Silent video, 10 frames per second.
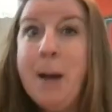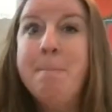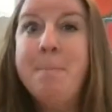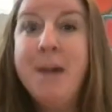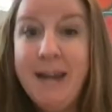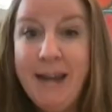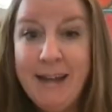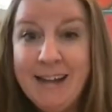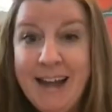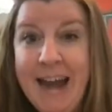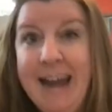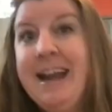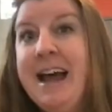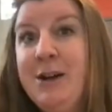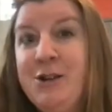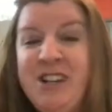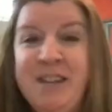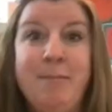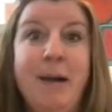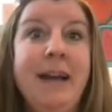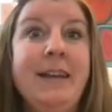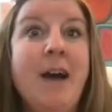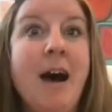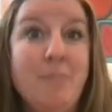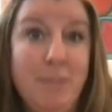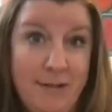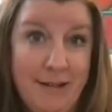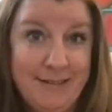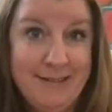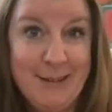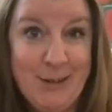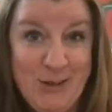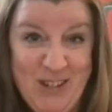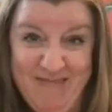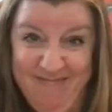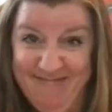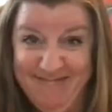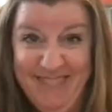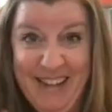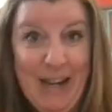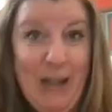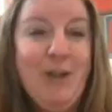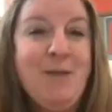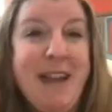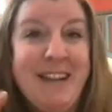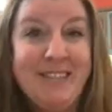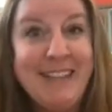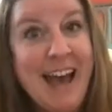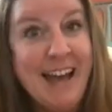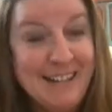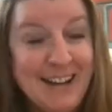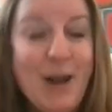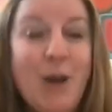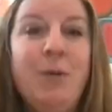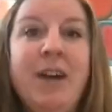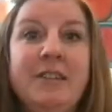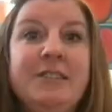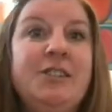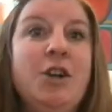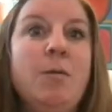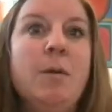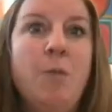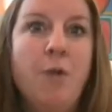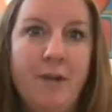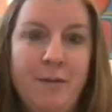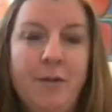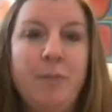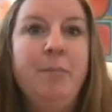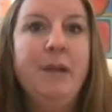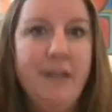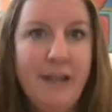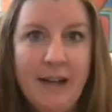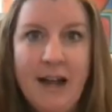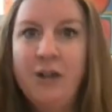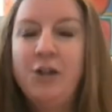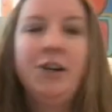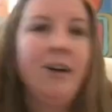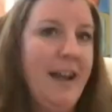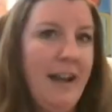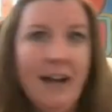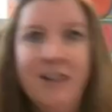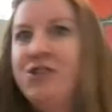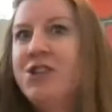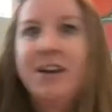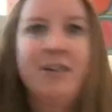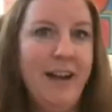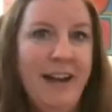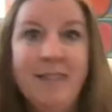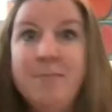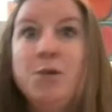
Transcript: money, and energy by not building solution? Like, can you imagine that? We are so rewarded for building and creating and generating and